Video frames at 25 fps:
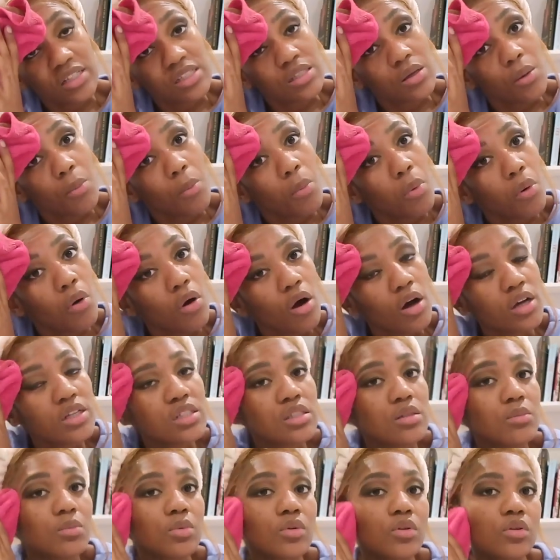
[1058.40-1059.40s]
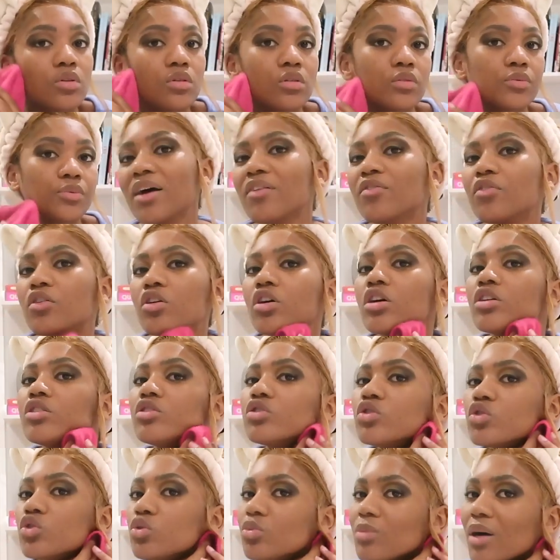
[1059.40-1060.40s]
as possible. I forgot
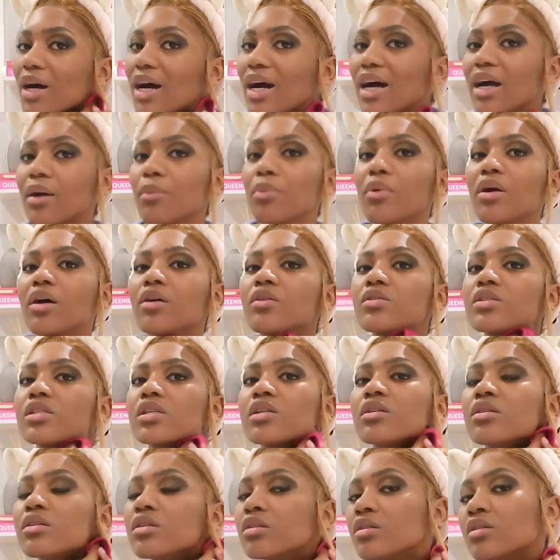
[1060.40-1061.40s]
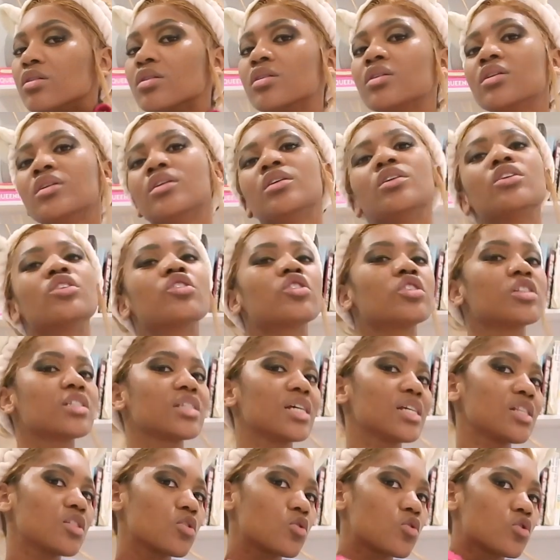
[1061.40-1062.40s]
to do my eyebrows because
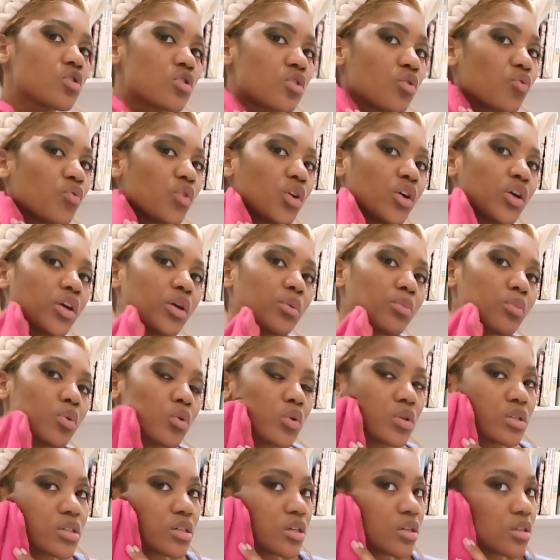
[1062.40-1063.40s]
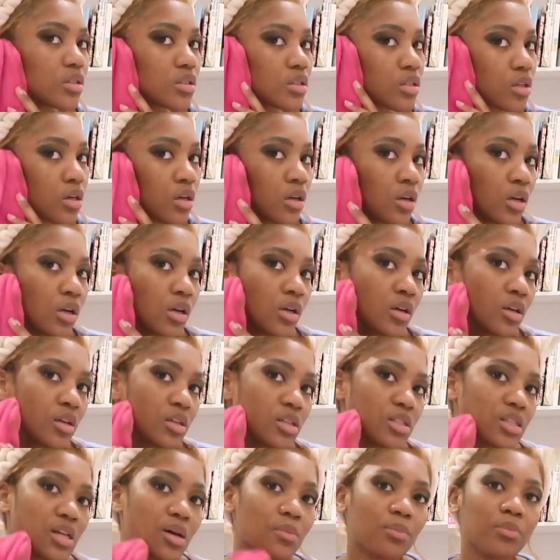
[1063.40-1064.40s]
that's also very important.
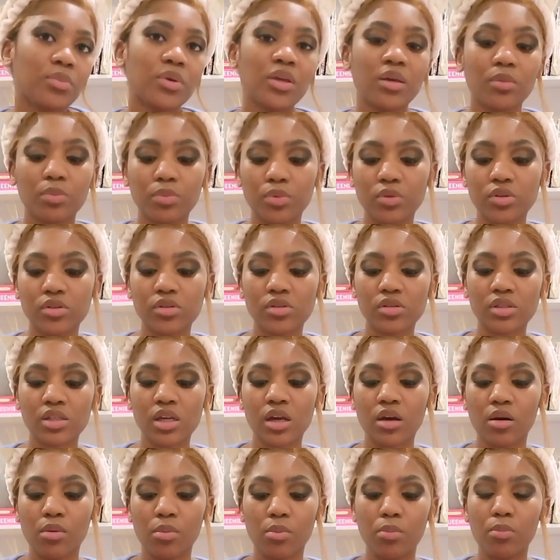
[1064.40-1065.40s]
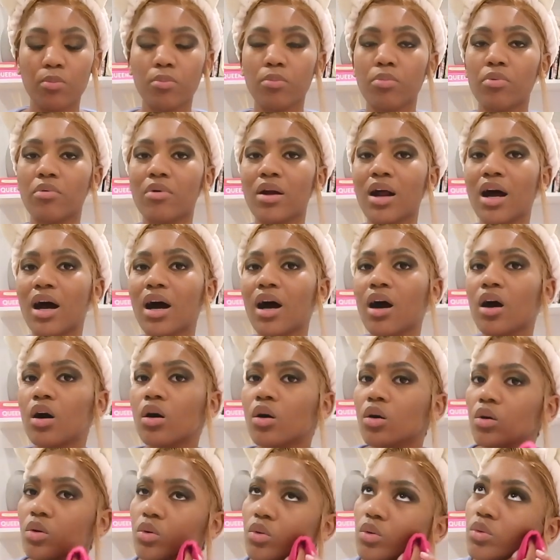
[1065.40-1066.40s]
Some people's
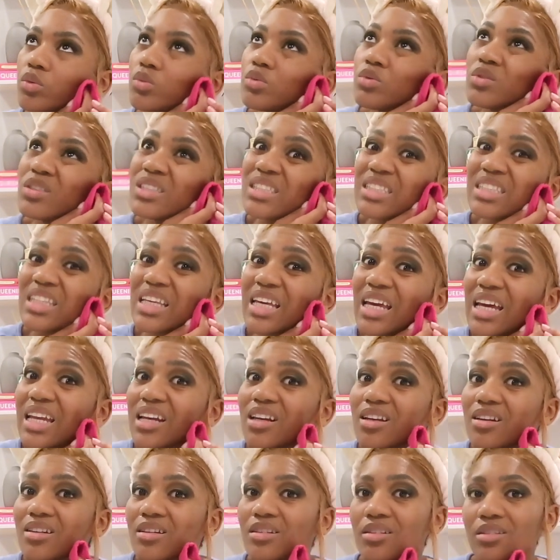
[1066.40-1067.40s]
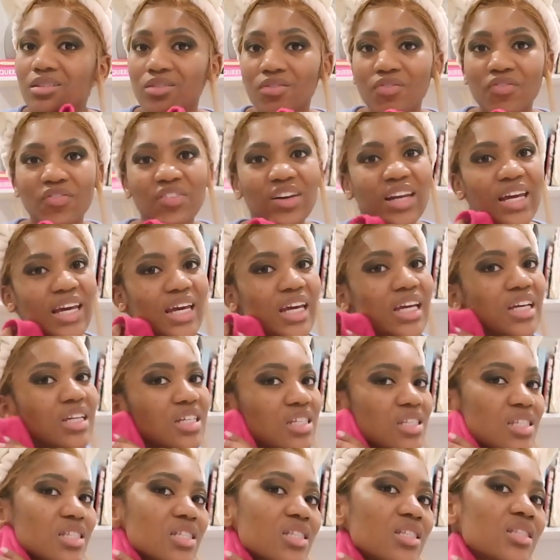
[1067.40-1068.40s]
brow skin
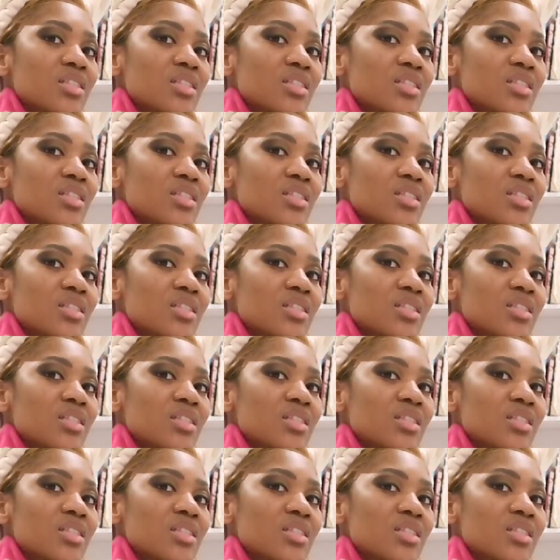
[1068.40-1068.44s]
flakes,